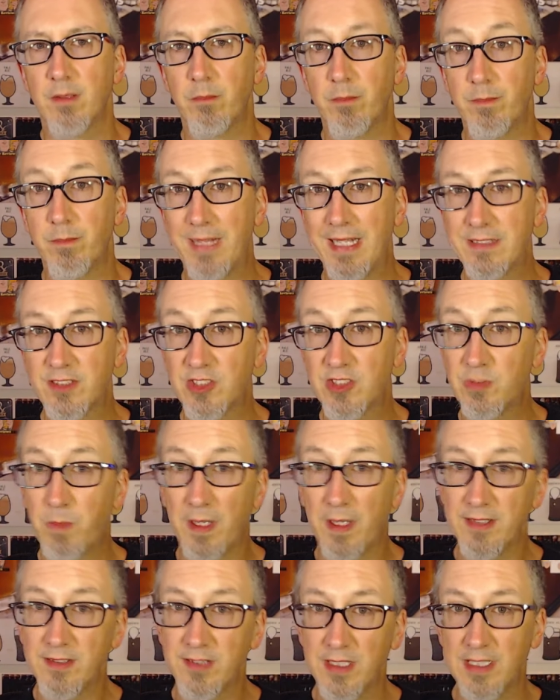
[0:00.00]
that
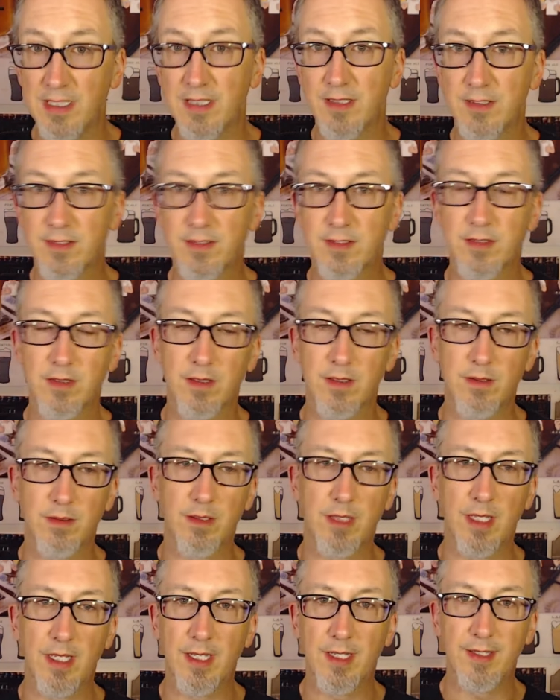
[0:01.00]
spiciness
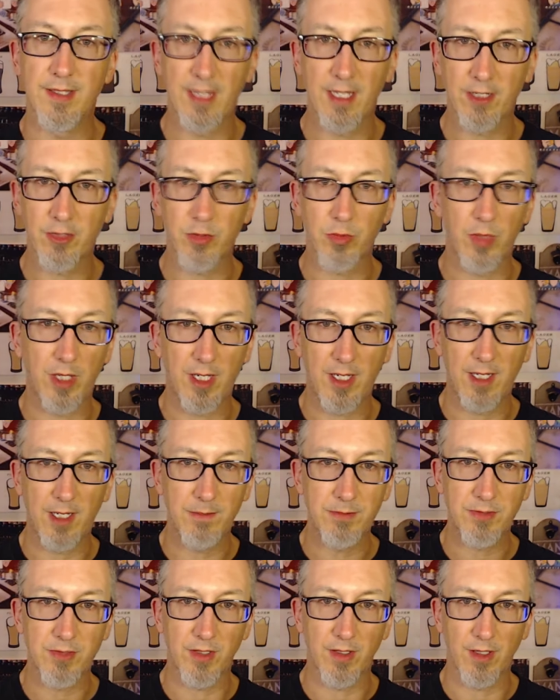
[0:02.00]
and the actual
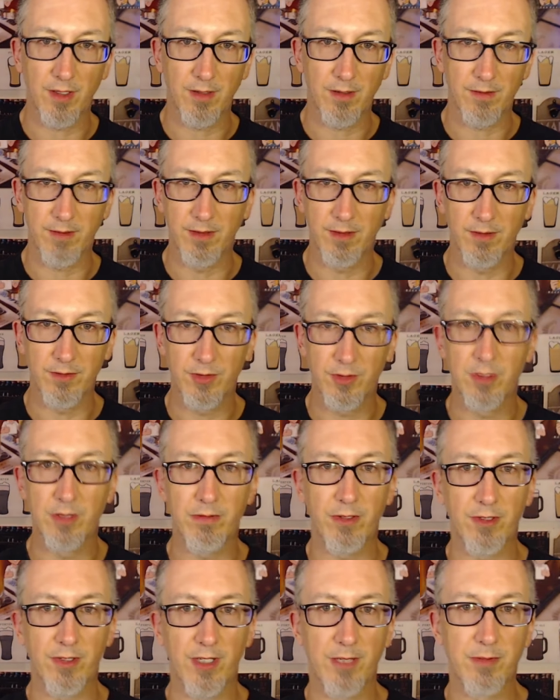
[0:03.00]
hops are you know two
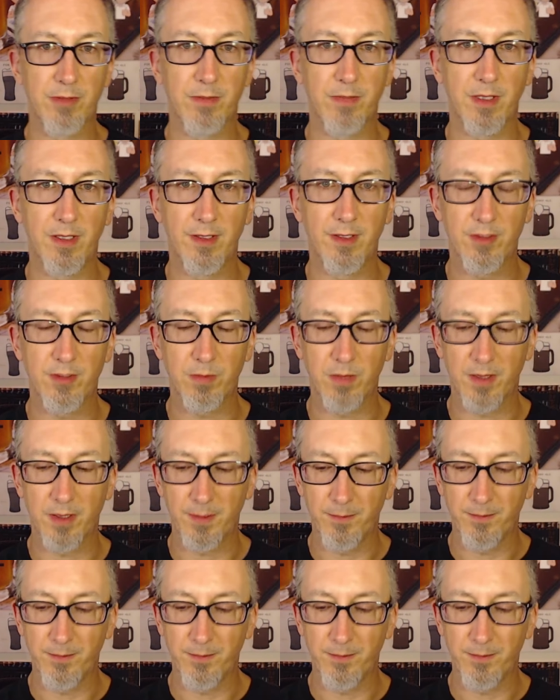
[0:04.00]
different types of bitterness, but